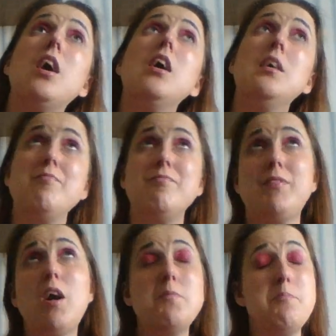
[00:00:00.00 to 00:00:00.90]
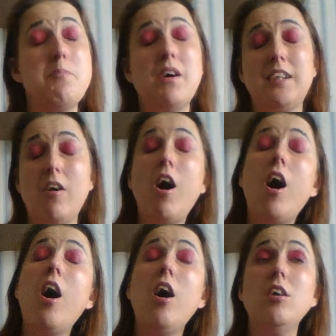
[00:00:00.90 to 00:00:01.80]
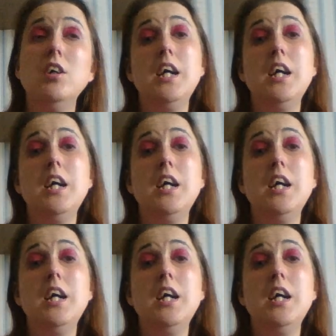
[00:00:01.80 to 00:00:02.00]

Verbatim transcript: um, coming by car,